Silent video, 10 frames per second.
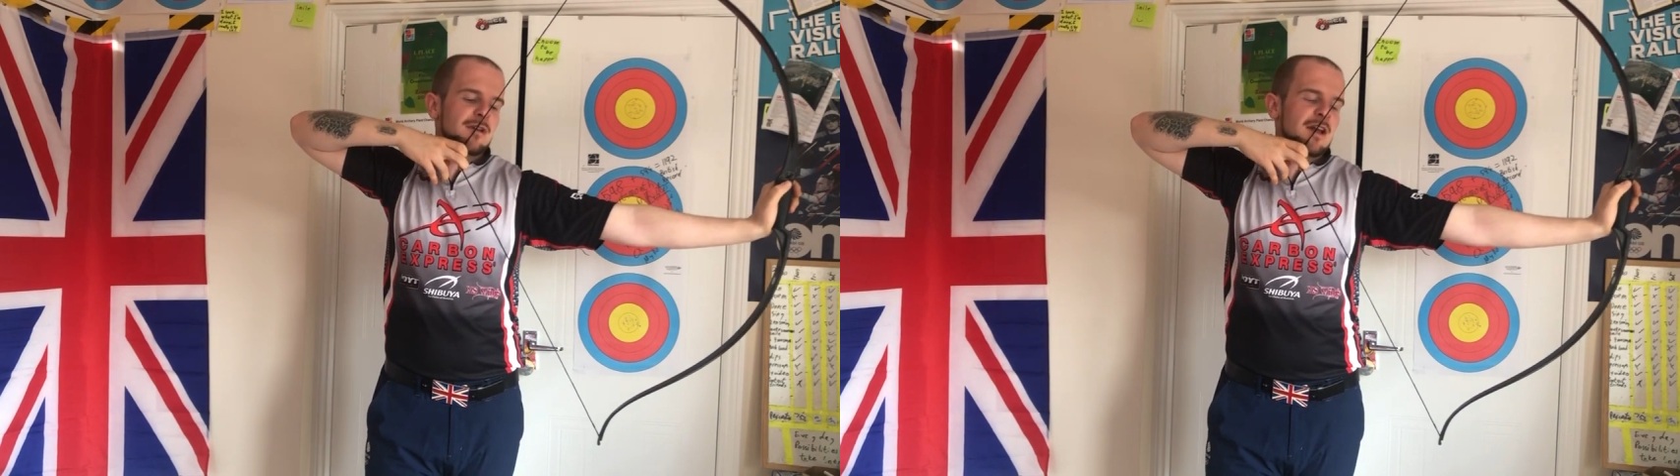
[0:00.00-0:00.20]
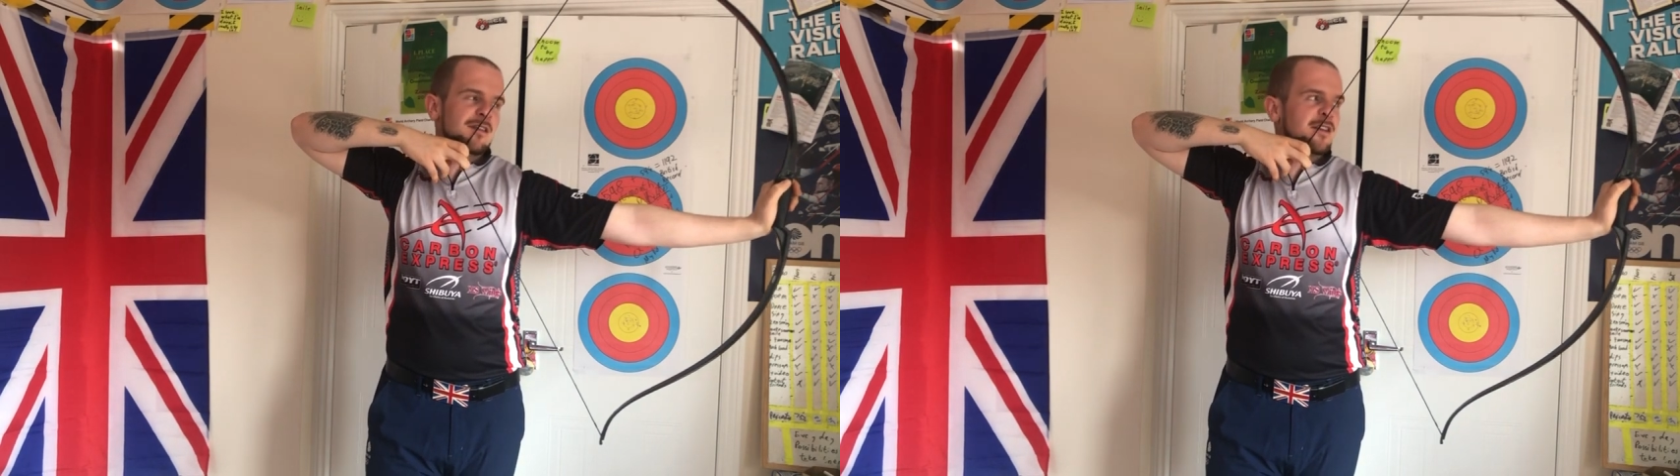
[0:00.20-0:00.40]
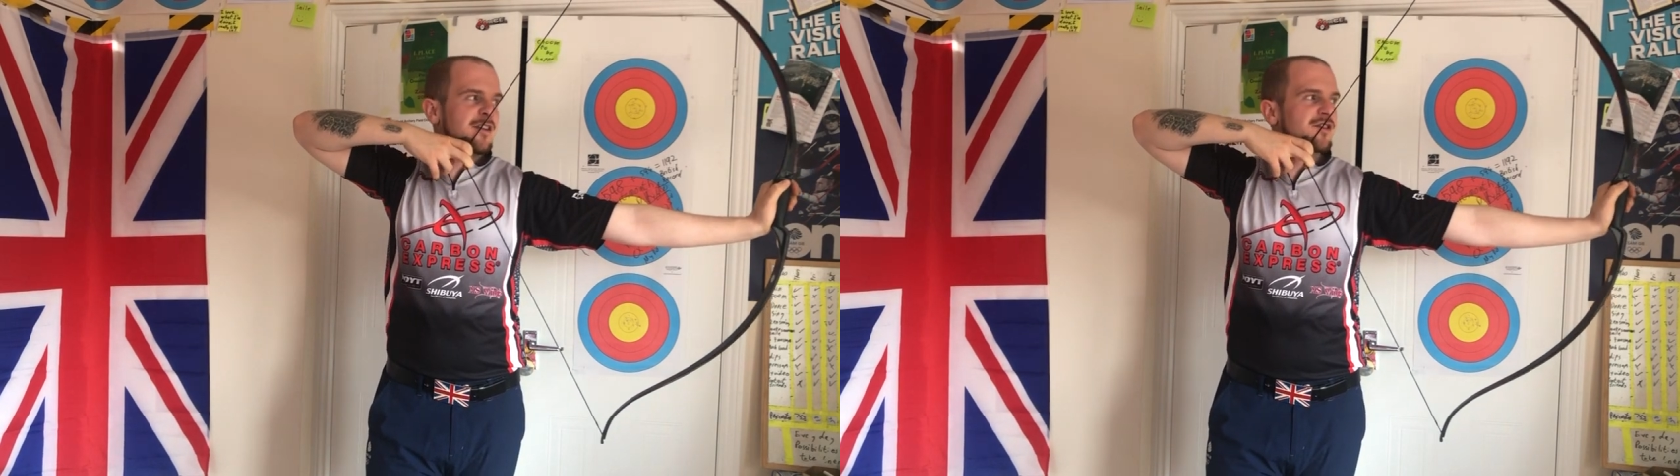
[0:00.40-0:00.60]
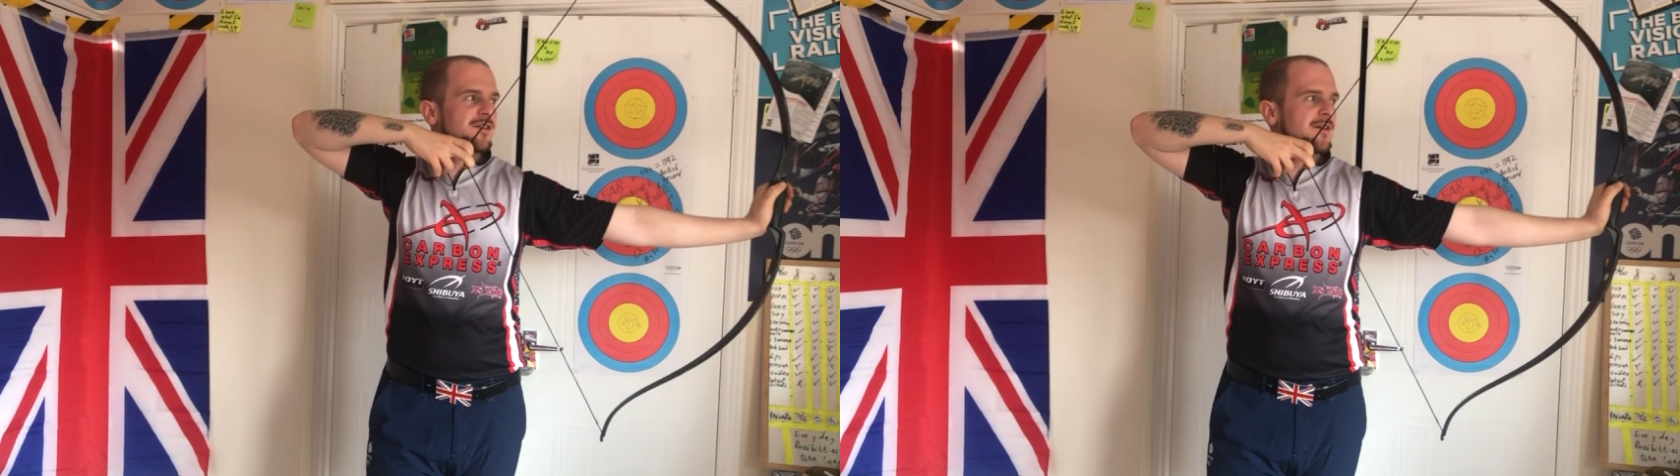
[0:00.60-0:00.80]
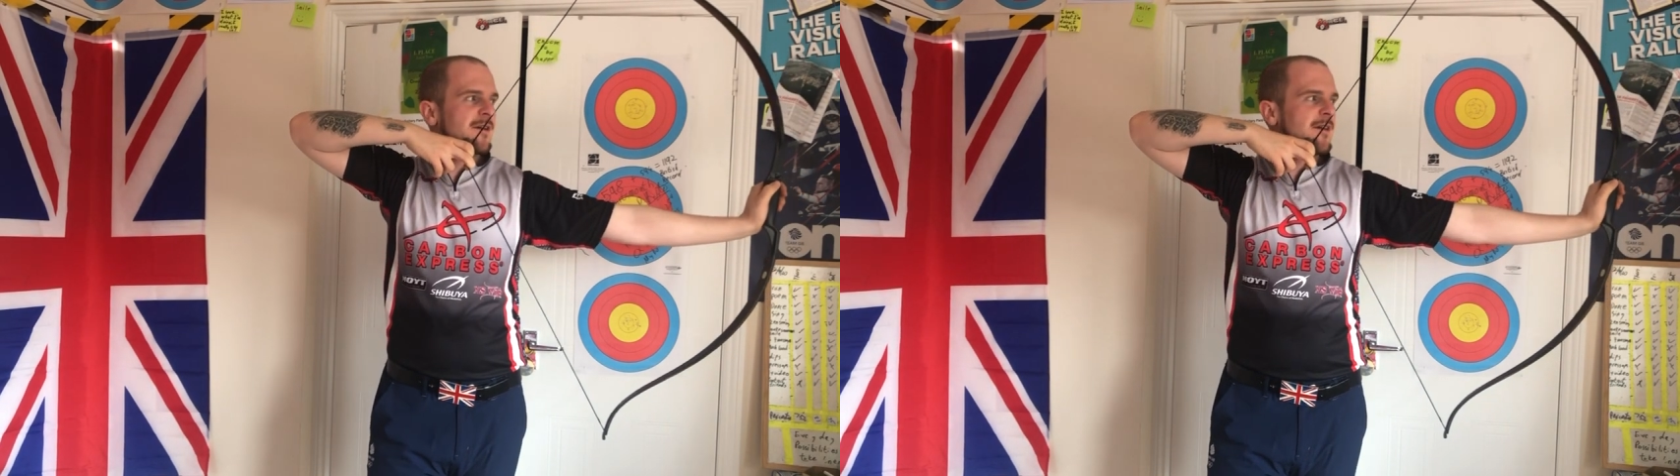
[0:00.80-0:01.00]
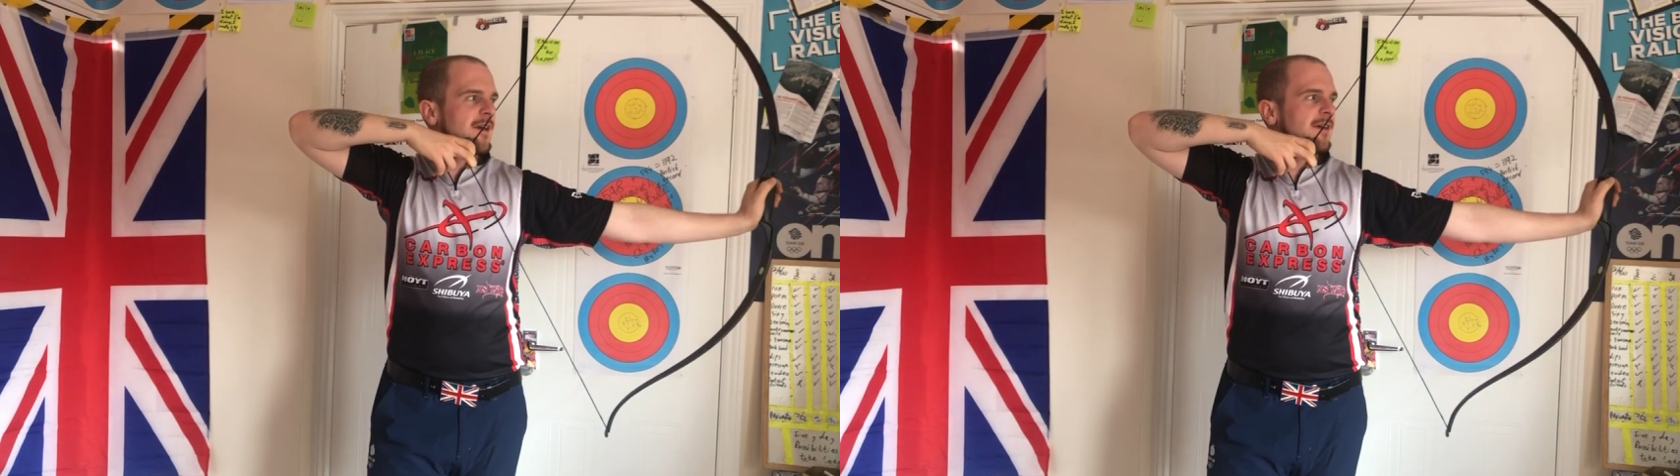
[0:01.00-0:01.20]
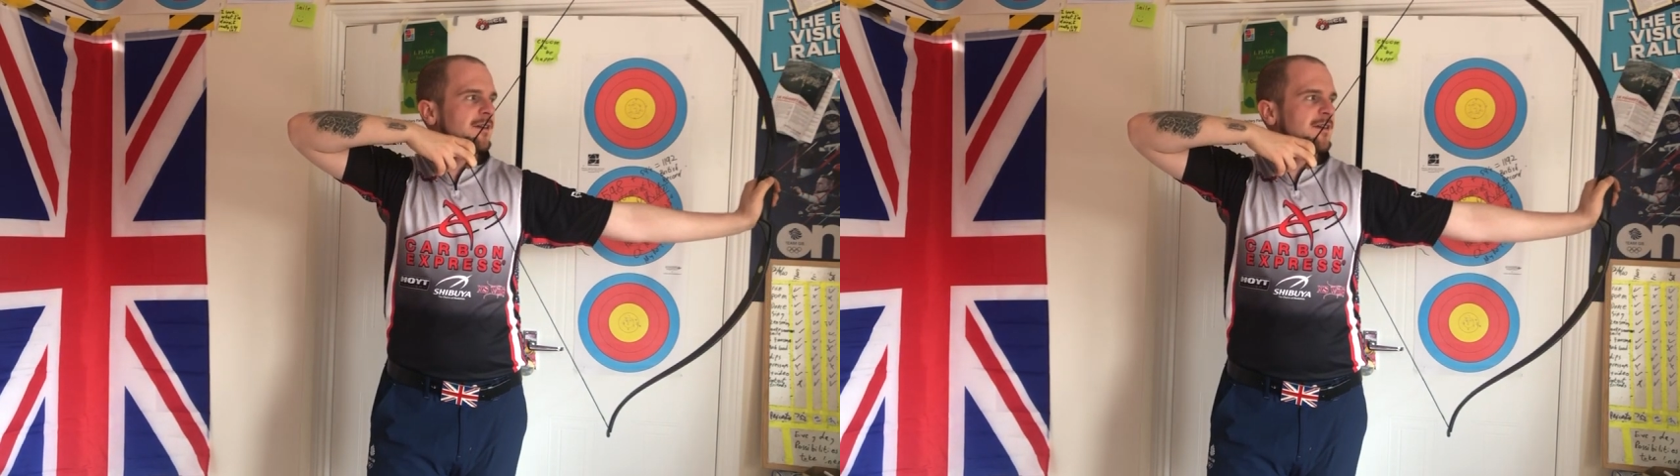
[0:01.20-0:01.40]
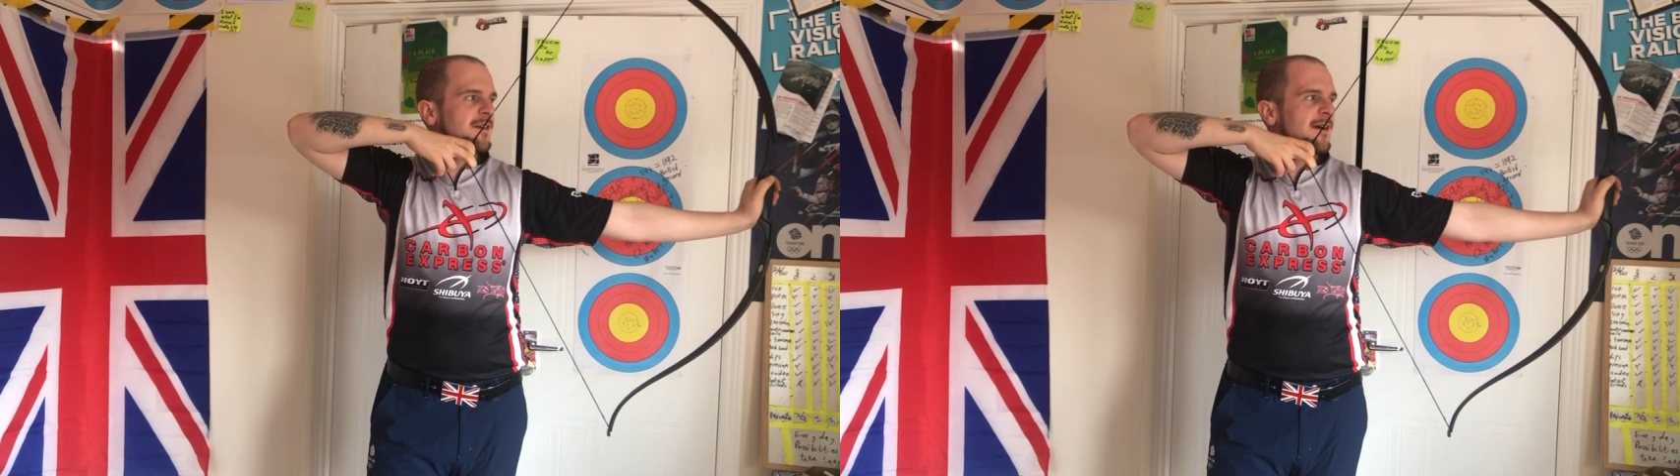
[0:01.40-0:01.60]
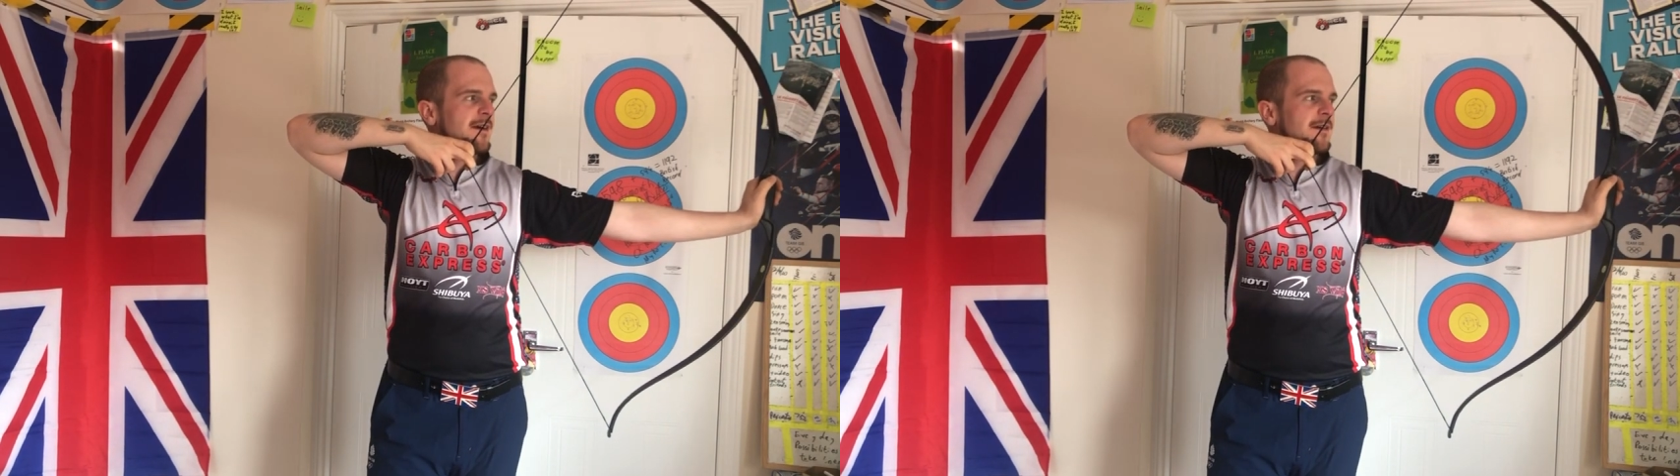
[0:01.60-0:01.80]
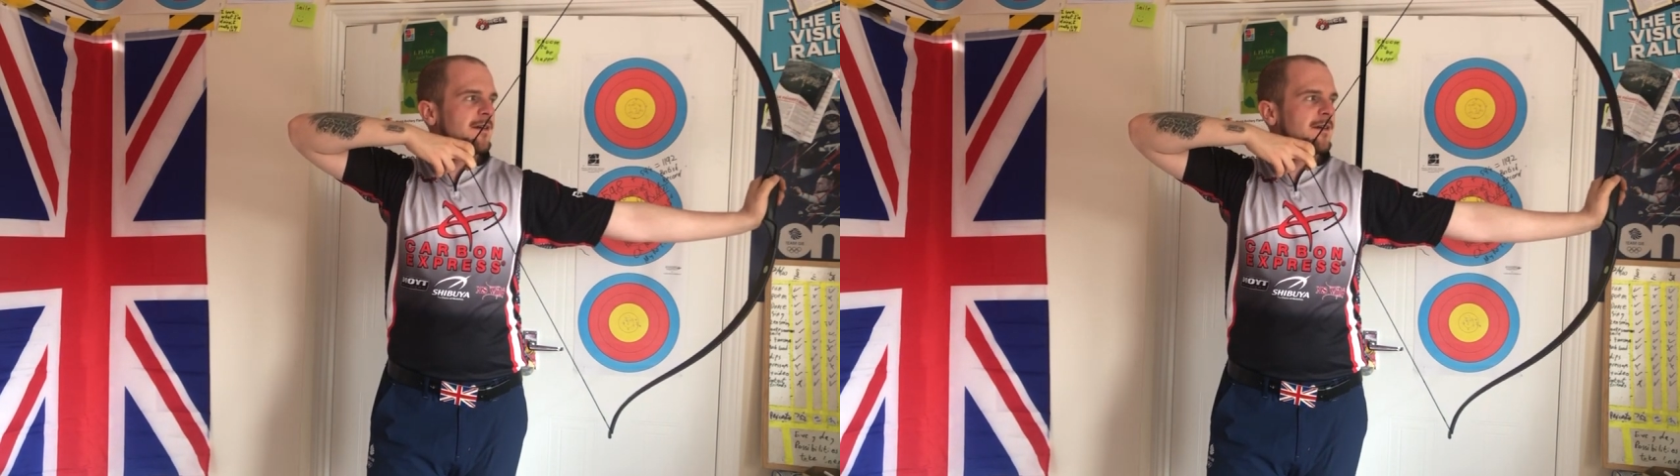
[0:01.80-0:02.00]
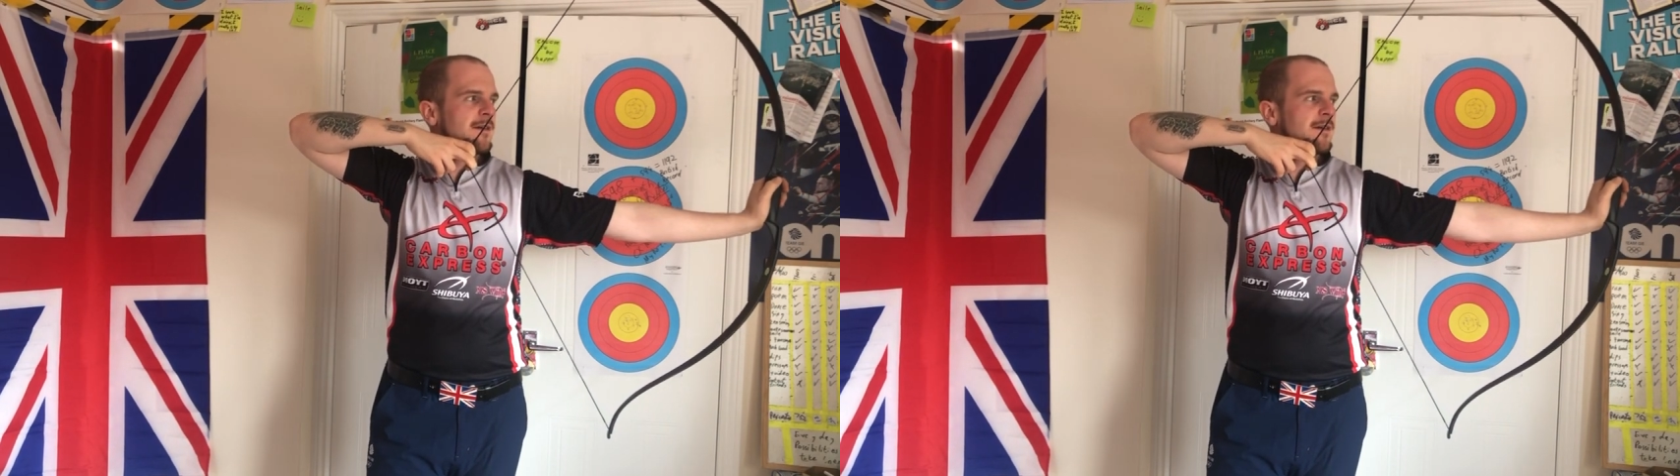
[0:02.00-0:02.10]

relaxation inside